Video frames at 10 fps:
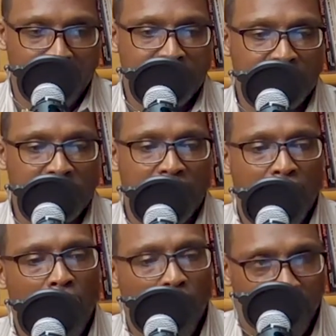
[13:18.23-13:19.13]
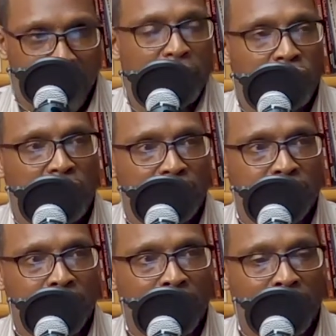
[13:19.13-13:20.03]
It says, "Courage
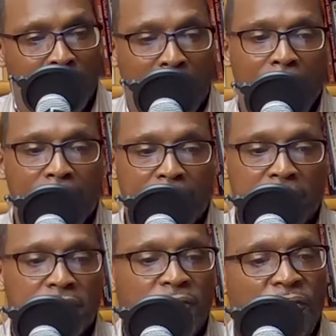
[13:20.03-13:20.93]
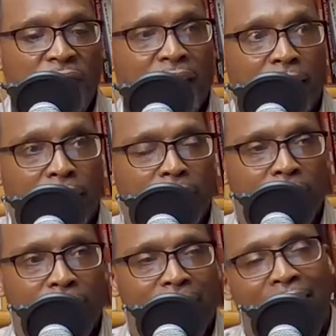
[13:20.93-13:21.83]
is
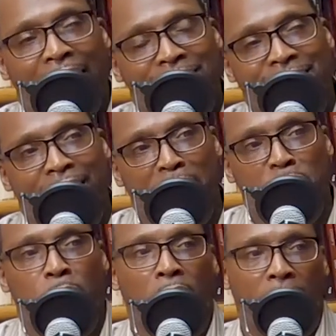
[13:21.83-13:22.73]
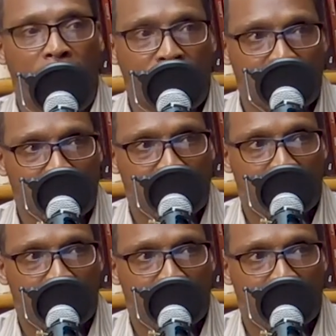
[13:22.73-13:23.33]
fear that has said its prayers."